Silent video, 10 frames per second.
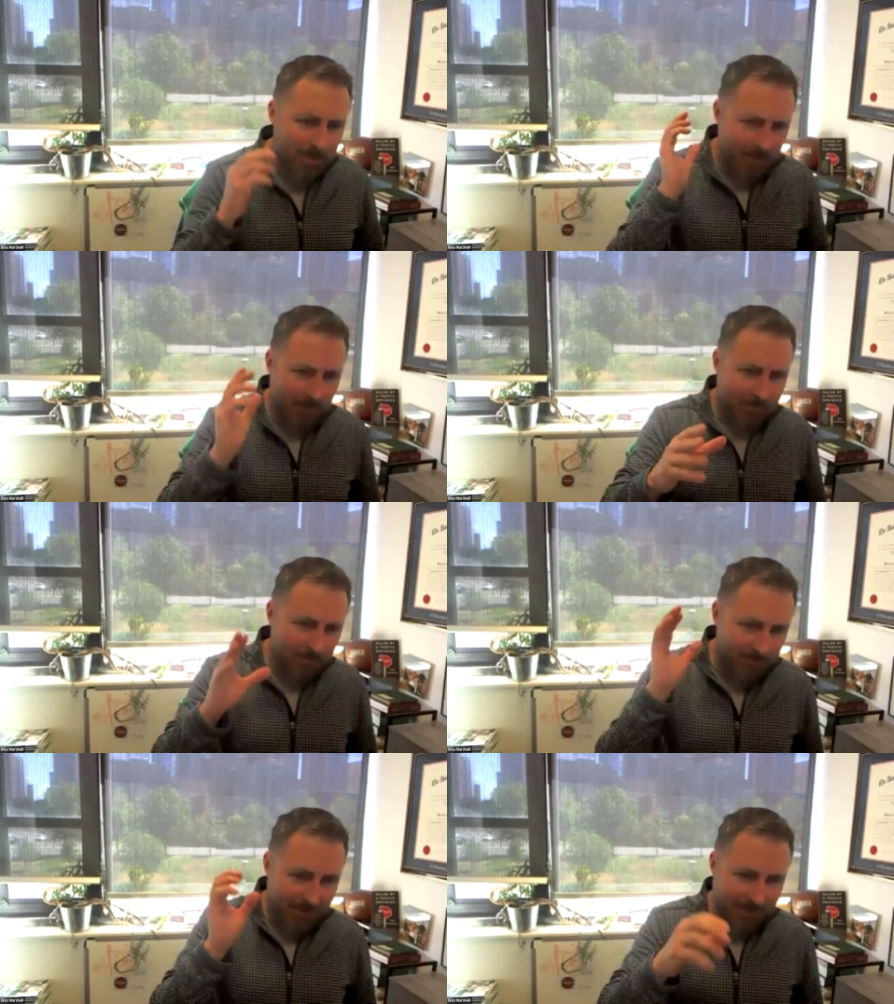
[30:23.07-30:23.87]
Like
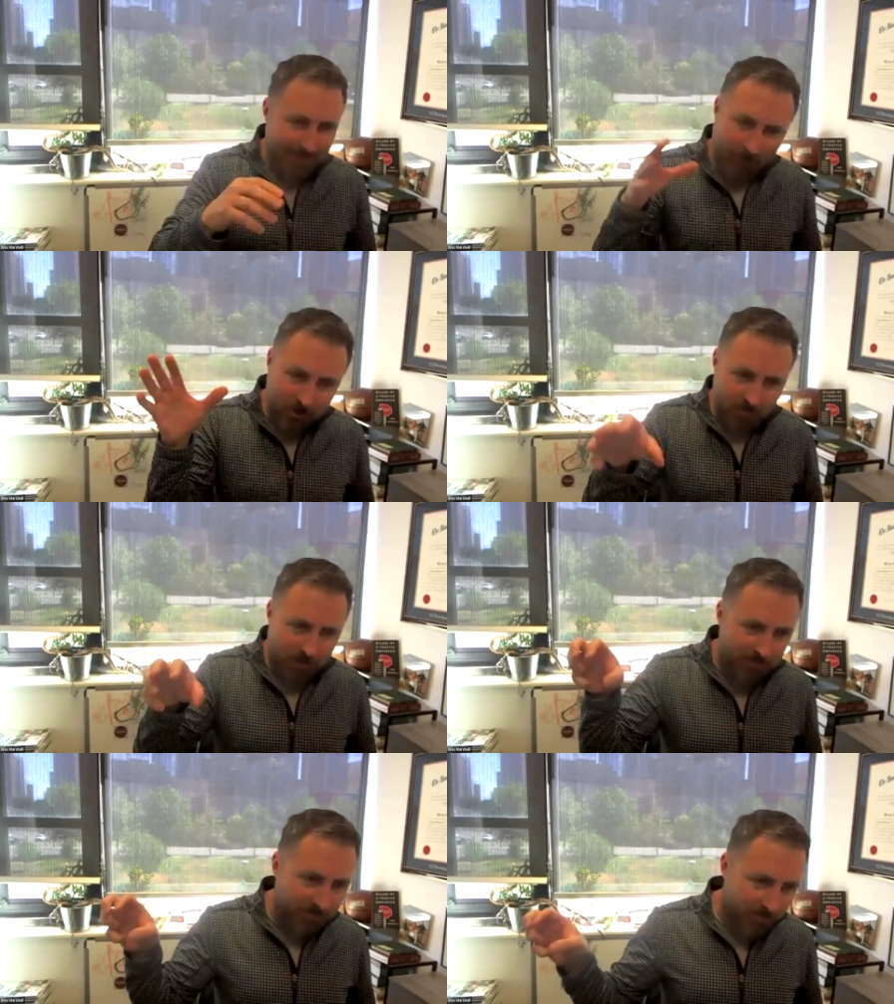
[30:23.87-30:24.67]
that was sort of
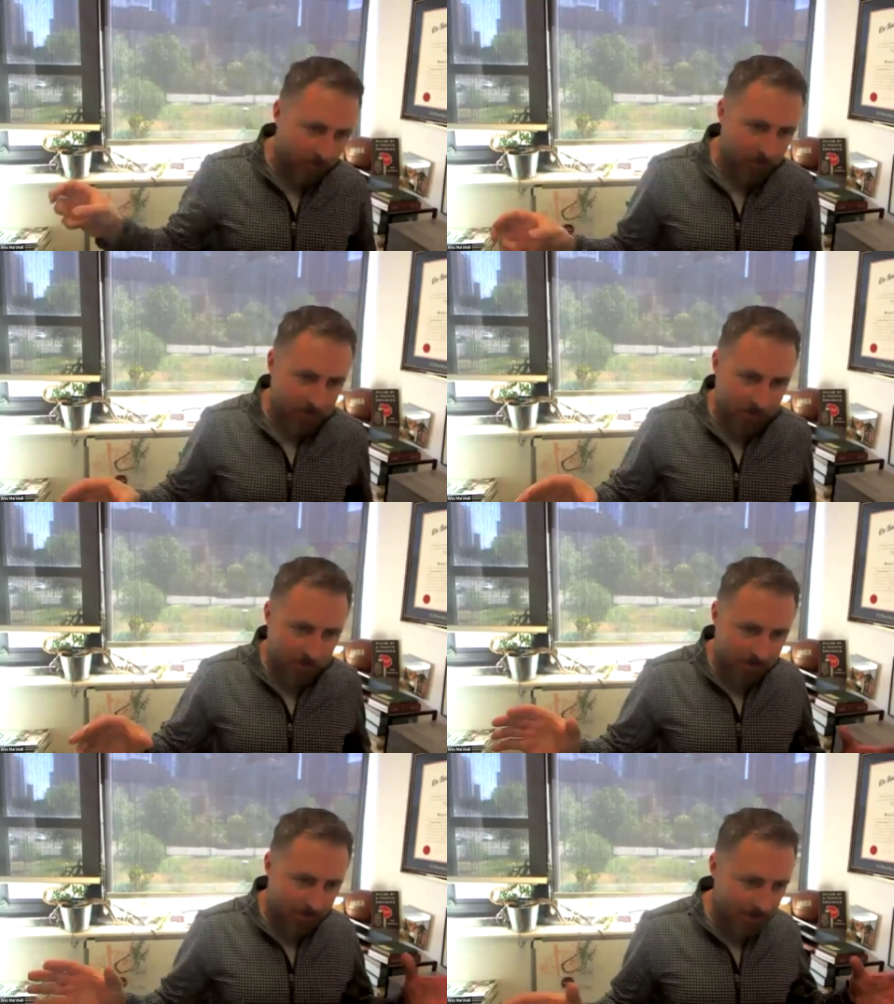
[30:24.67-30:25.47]
my
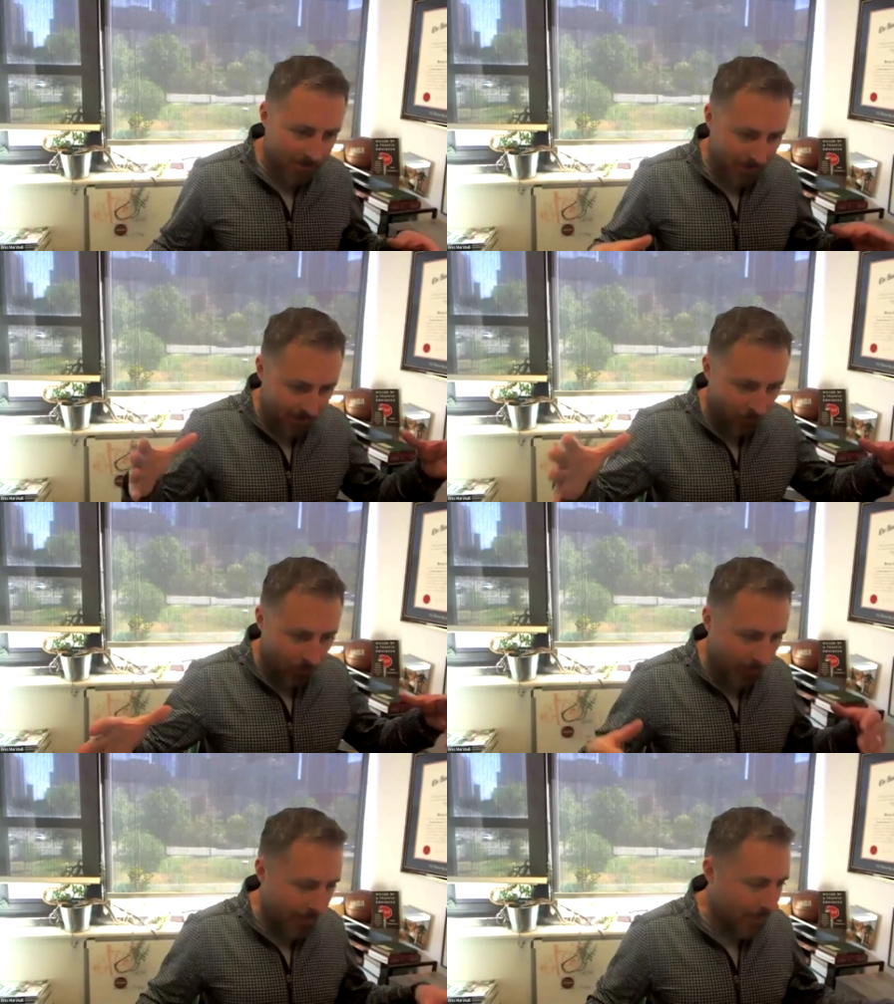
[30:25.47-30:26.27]
first kind of
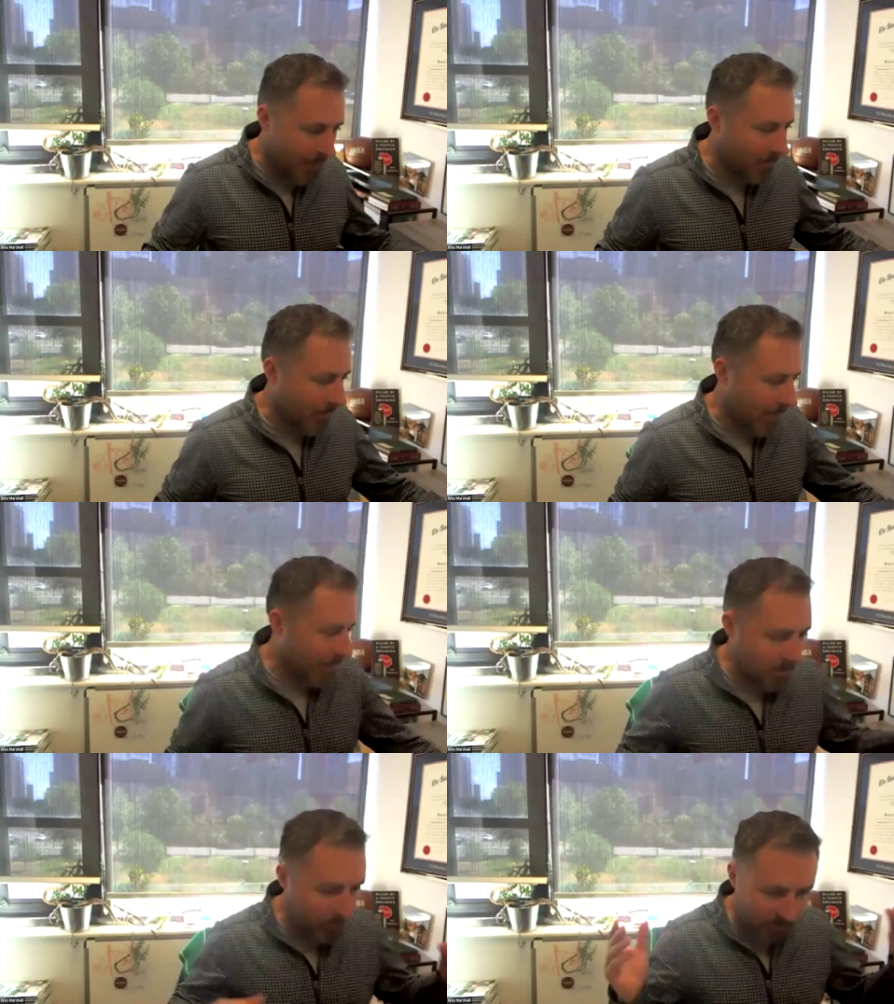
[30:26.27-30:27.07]
real academic
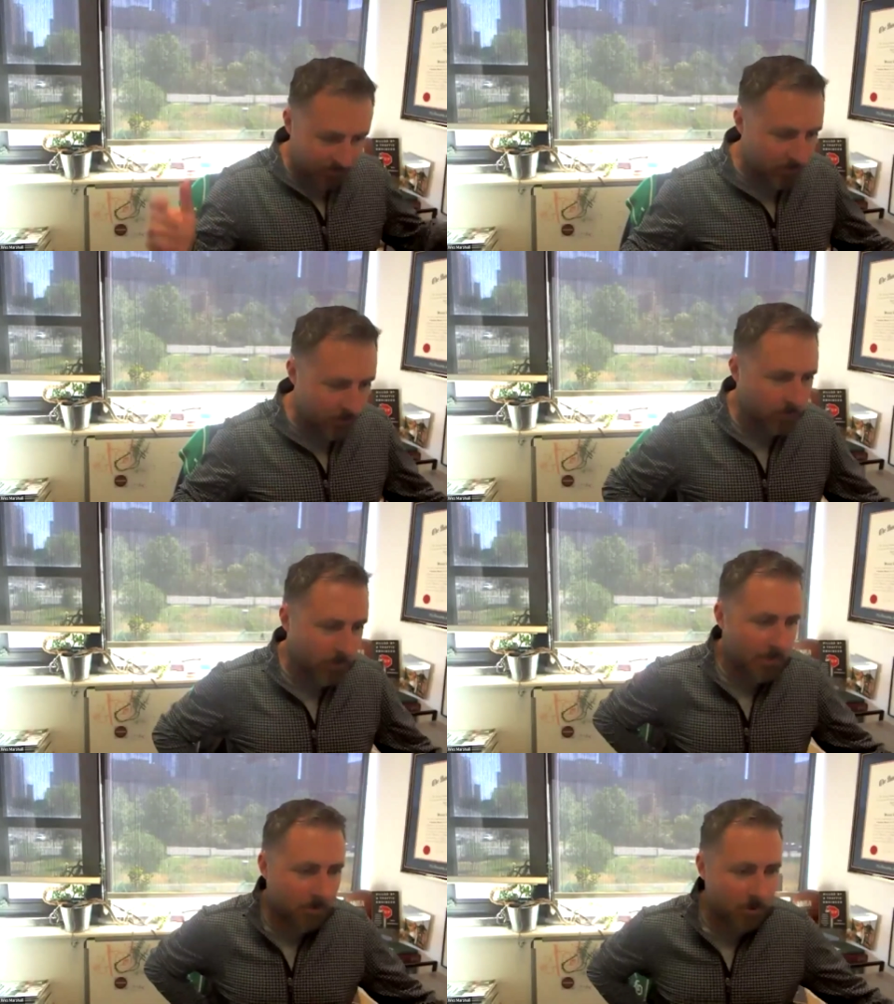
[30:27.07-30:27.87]
entrails. My first two
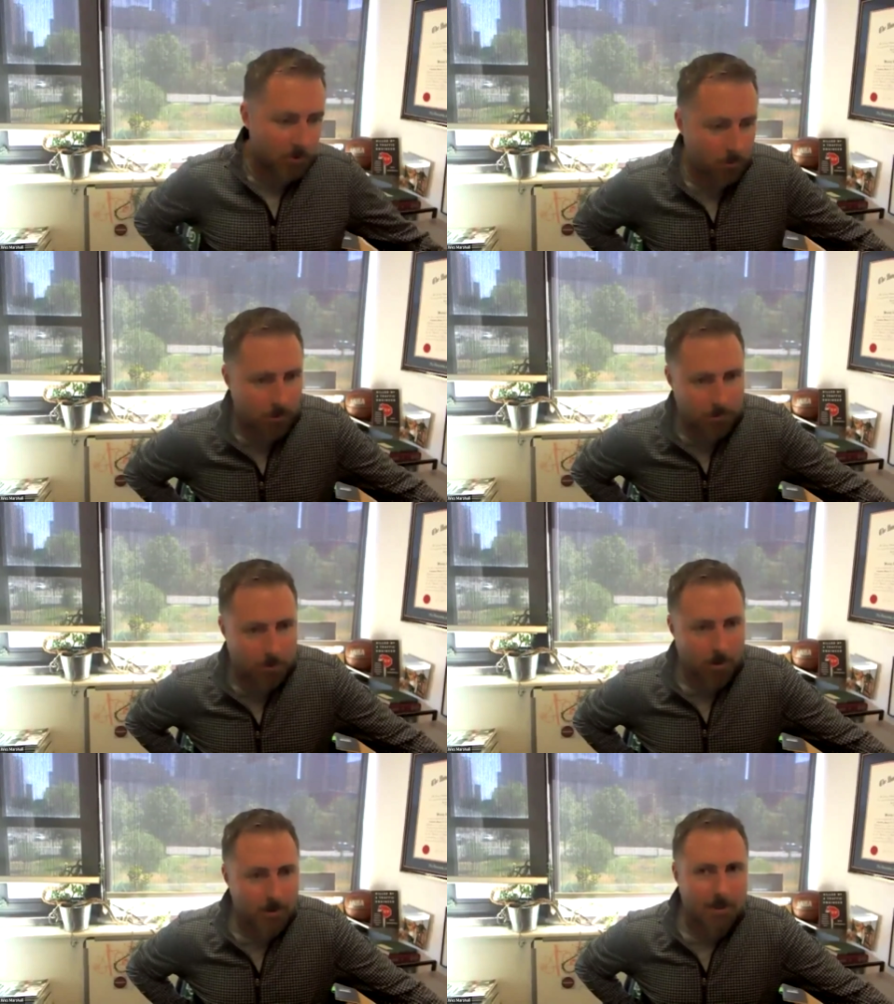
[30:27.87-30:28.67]
papers were on
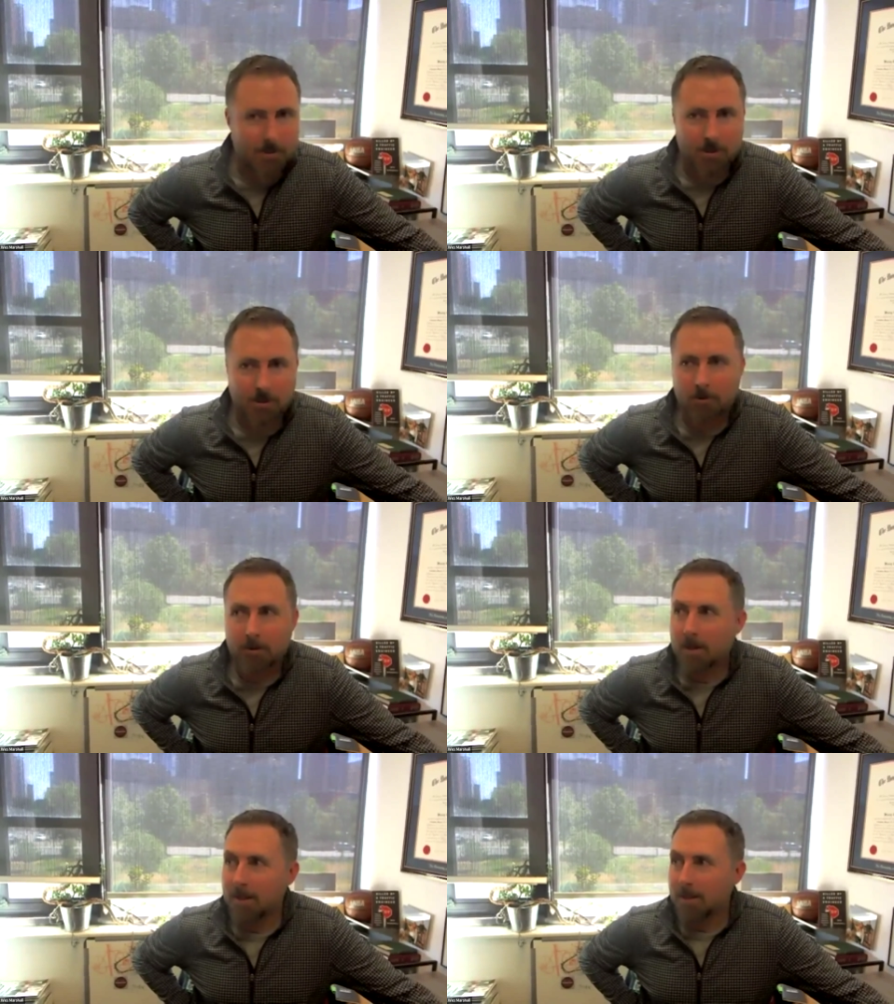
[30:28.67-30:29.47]
parking. So
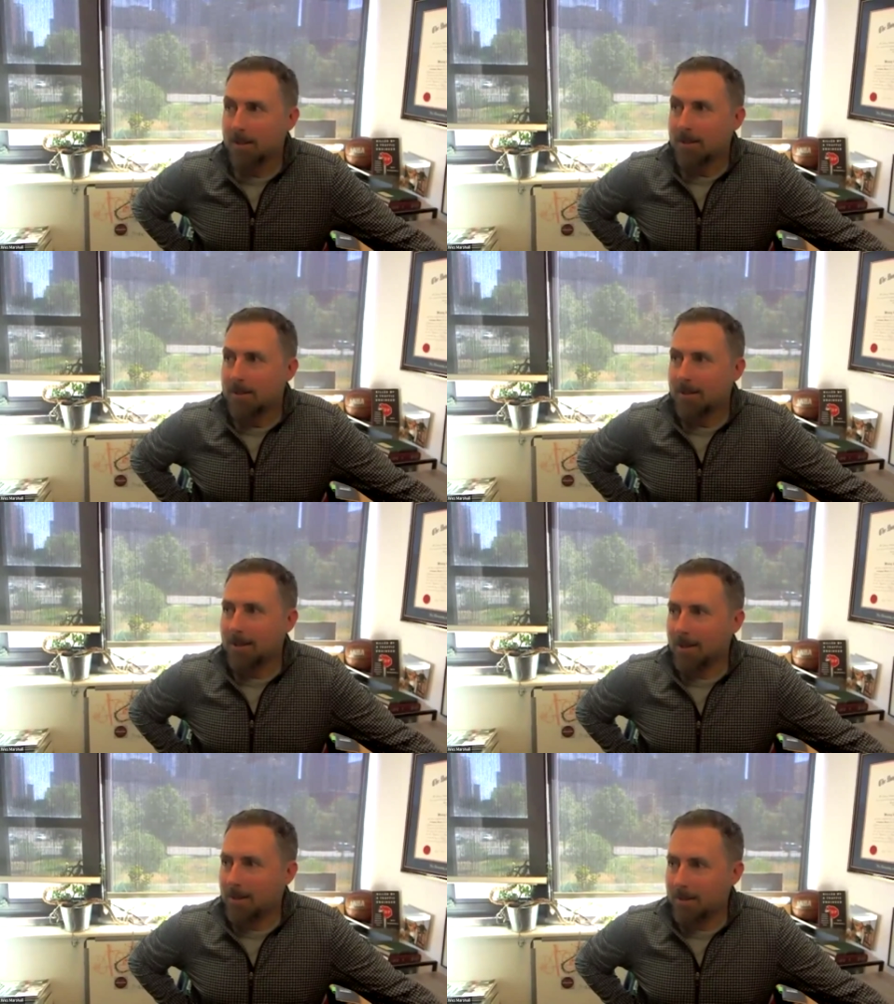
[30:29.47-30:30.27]

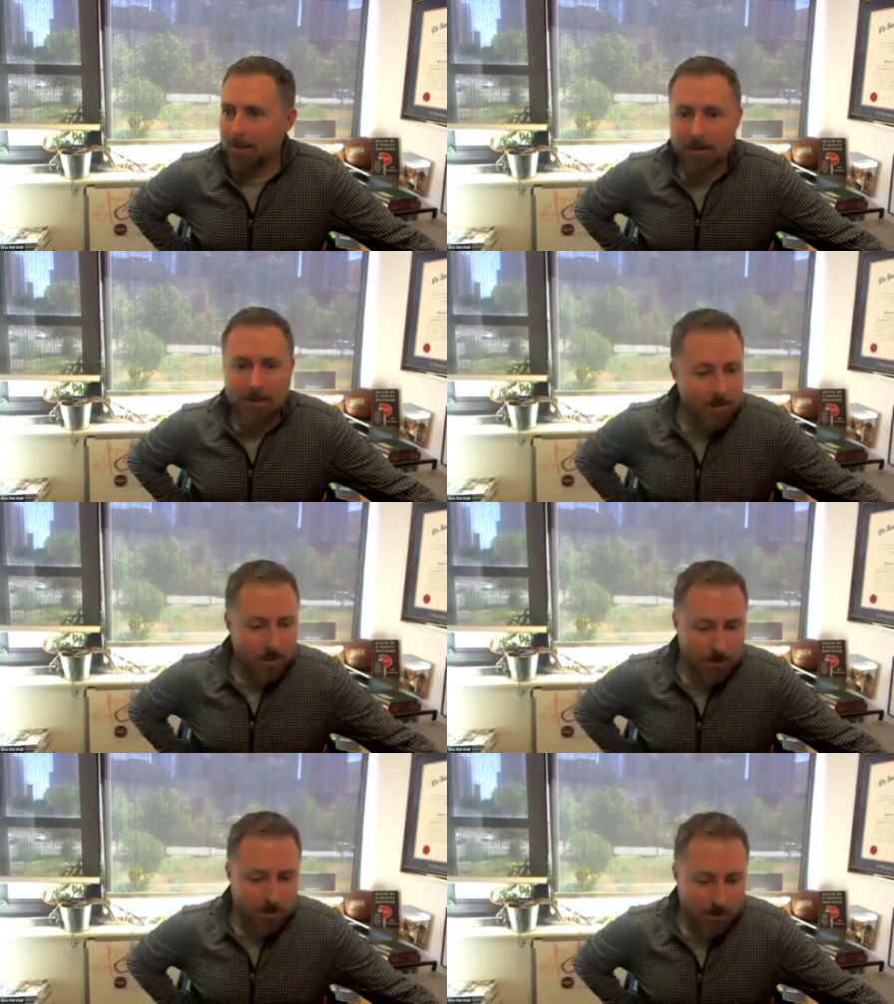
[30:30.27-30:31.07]
and he's
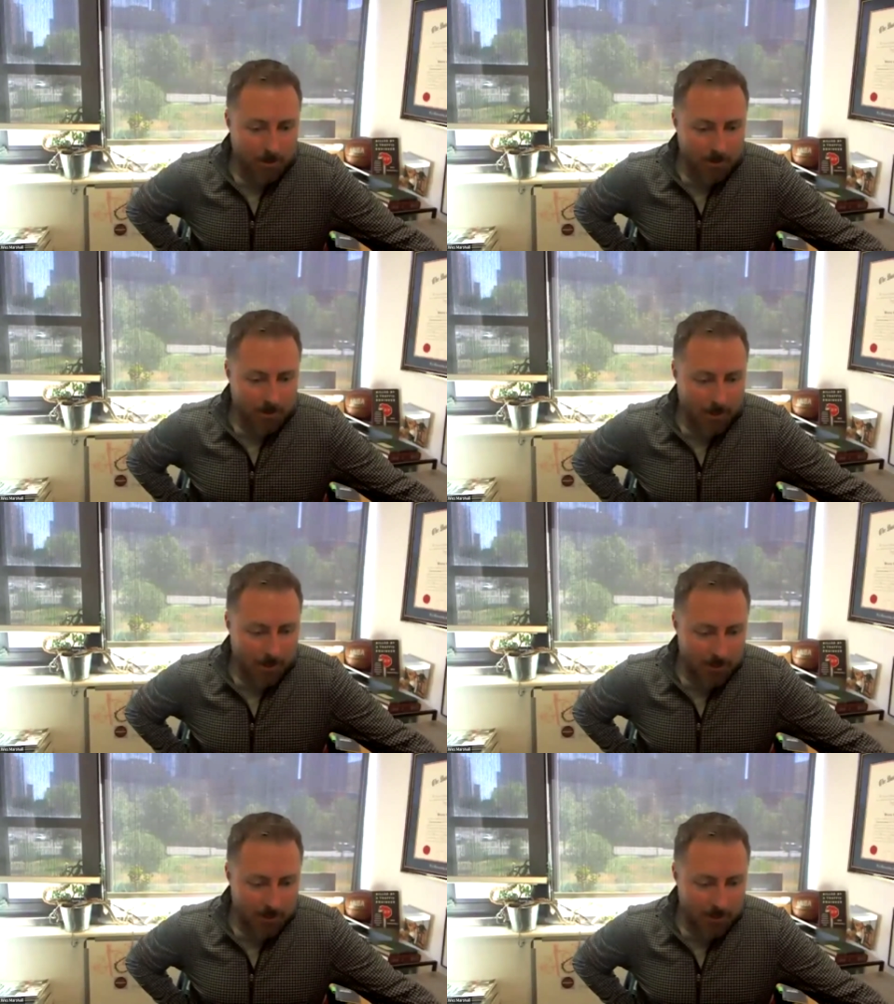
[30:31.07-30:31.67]
such a nice guy.